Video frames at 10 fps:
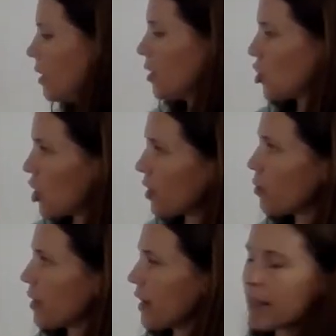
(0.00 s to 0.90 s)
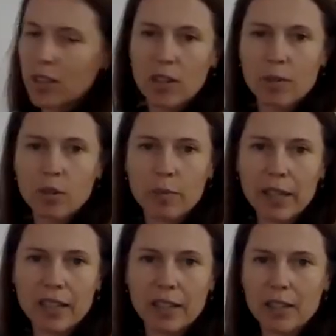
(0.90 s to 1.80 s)
Check what the 8th term would
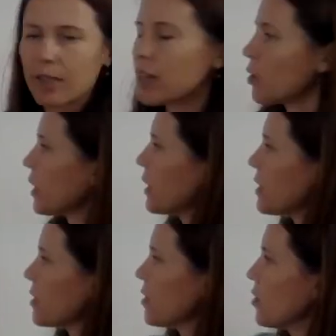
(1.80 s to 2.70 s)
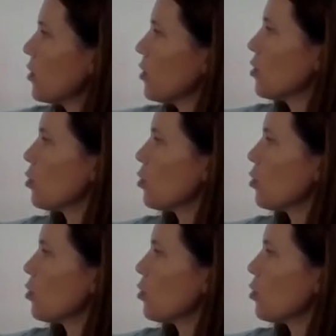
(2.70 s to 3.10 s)
be. It's very quick and easy to do.